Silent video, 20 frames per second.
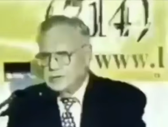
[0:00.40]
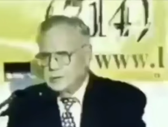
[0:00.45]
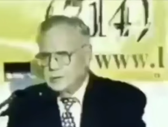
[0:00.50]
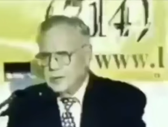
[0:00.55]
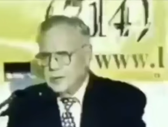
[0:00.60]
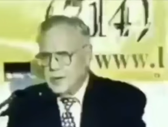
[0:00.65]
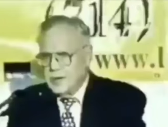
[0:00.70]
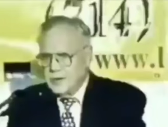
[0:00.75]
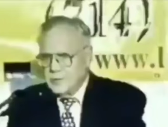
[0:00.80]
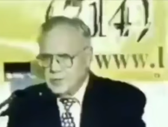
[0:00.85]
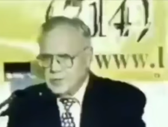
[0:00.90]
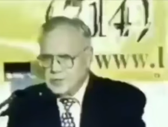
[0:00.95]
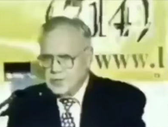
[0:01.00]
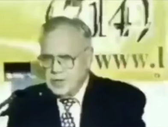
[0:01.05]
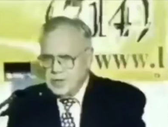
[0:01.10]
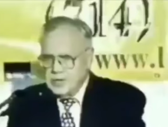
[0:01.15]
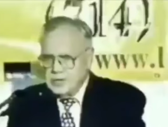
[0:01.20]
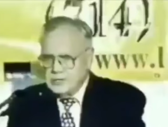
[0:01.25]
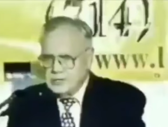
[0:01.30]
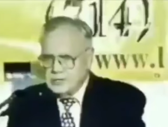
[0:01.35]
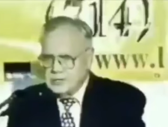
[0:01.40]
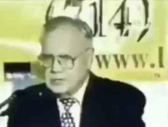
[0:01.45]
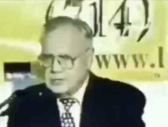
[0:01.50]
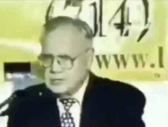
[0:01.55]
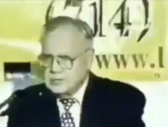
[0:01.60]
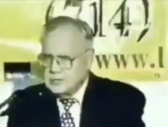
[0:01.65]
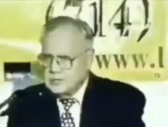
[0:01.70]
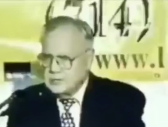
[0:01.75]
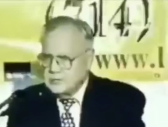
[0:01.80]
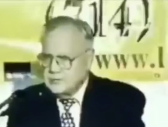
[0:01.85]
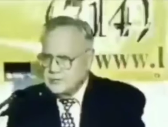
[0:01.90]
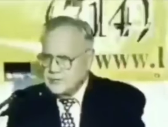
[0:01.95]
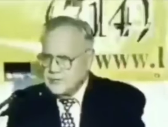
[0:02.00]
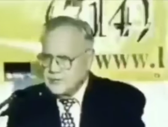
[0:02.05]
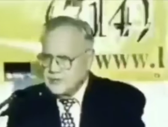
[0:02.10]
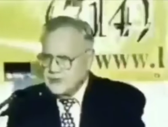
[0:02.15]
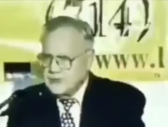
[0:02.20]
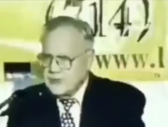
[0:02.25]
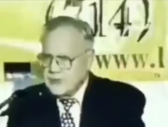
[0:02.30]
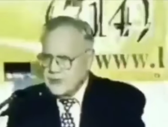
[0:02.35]
City bombing case,
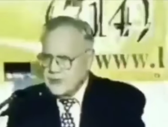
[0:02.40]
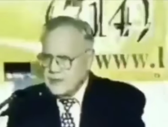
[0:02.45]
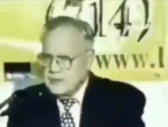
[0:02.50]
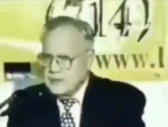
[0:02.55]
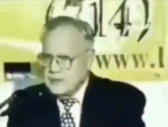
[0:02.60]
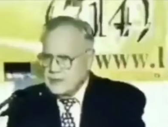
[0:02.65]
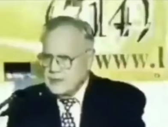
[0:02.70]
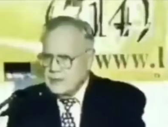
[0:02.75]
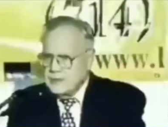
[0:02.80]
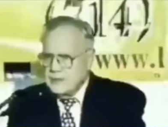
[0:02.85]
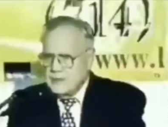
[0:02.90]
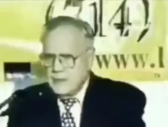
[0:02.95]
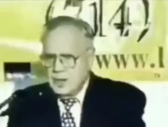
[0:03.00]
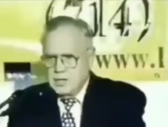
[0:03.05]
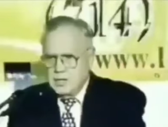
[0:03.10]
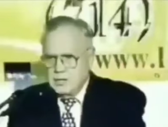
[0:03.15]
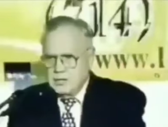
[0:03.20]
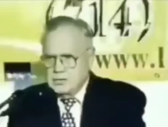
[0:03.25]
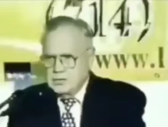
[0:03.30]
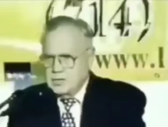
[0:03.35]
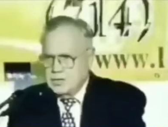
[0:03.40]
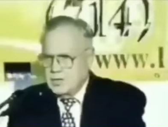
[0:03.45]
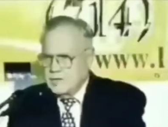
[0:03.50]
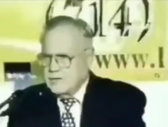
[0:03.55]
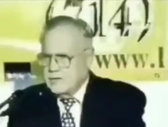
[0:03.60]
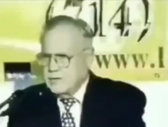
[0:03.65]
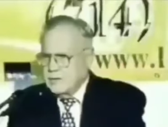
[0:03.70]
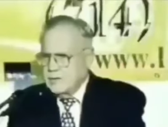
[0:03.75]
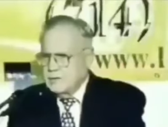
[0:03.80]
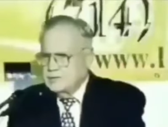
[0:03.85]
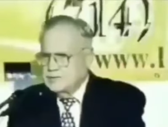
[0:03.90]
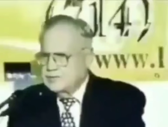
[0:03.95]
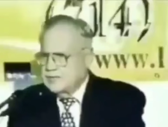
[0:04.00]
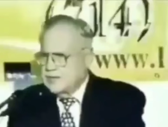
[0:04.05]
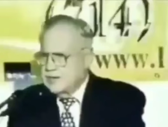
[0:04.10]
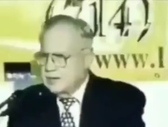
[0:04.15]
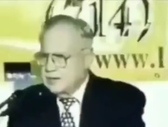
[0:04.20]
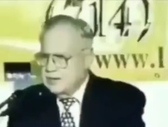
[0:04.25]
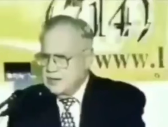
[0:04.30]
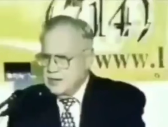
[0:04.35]
huge cover
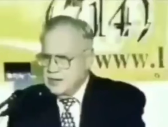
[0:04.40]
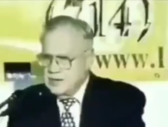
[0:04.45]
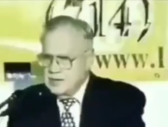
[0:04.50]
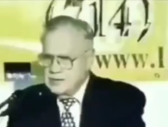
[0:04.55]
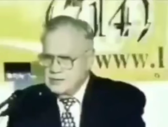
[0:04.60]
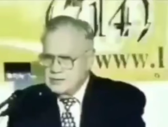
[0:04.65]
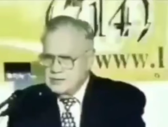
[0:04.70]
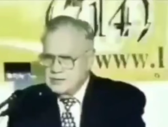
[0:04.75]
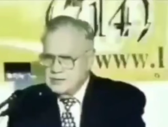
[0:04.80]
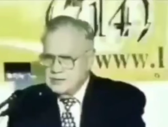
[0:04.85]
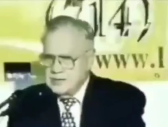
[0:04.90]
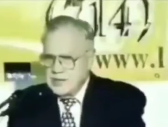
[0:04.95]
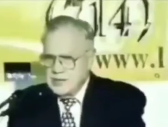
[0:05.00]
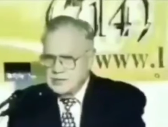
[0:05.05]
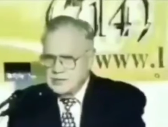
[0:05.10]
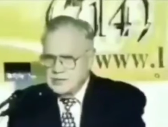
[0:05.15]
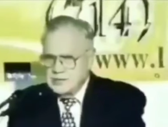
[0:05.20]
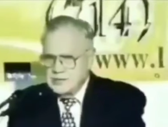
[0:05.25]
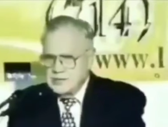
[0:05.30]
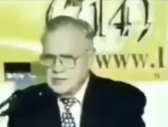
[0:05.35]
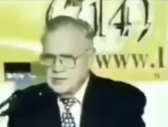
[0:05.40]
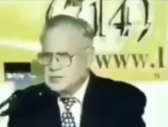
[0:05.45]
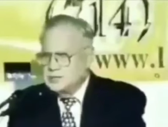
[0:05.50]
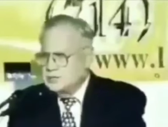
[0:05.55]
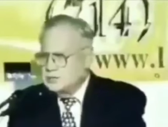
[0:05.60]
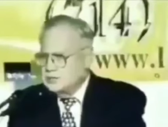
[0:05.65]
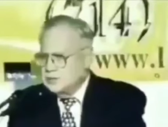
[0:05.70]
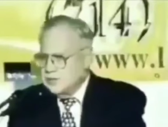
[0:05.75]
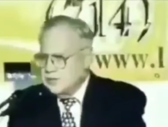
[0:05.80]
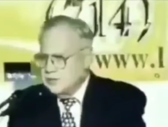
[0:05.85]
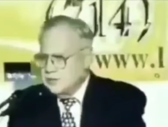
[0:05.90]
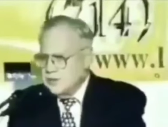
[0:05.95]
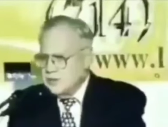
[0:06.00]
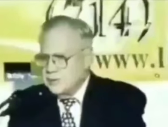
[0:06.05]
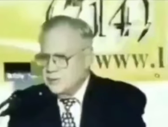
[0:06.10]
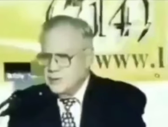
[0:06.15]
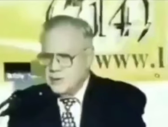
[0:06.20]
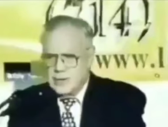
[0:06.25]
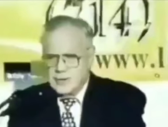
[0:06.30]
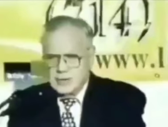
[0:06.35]
up. Jack Kennedy's assassination, huge
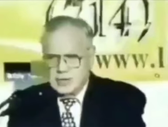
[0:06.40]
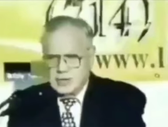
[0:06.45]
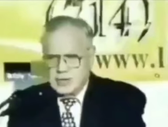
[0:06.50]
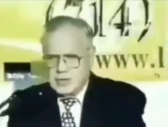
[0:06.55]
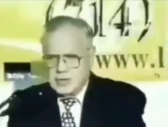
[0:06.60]
cover up.